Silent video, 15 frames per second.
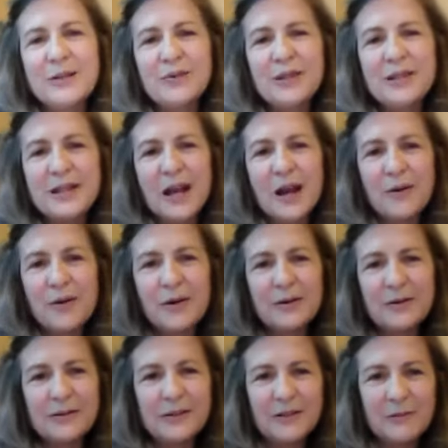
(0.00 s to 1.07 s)
to the
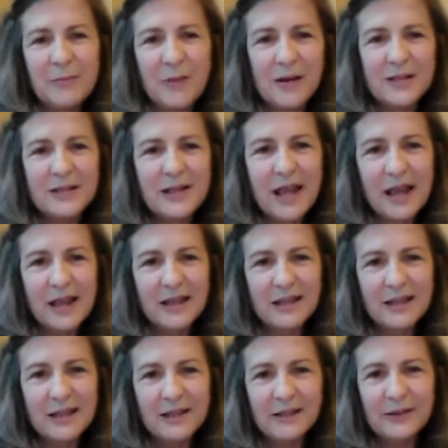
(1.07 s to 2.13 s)
Tarot de
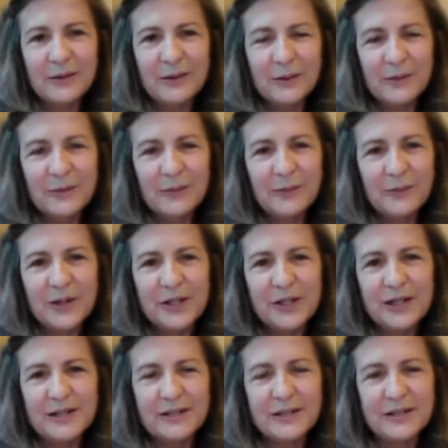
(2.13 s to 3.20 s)
Marseille, which
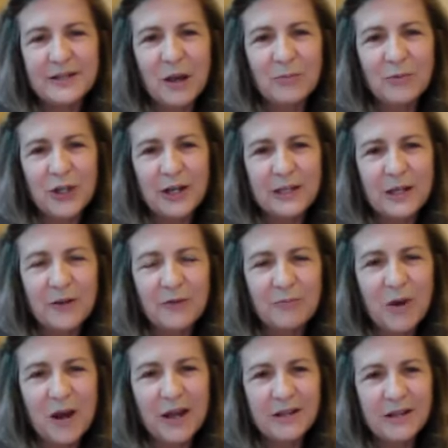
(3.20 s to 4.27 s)
is the subject of
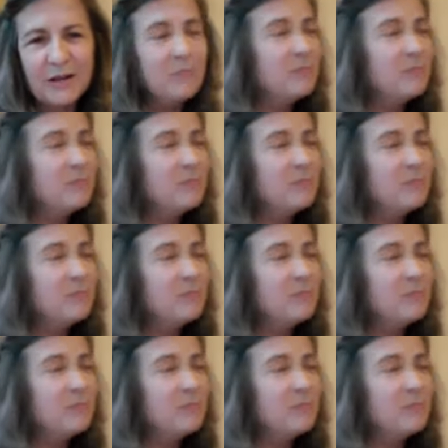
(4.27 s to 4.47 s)
my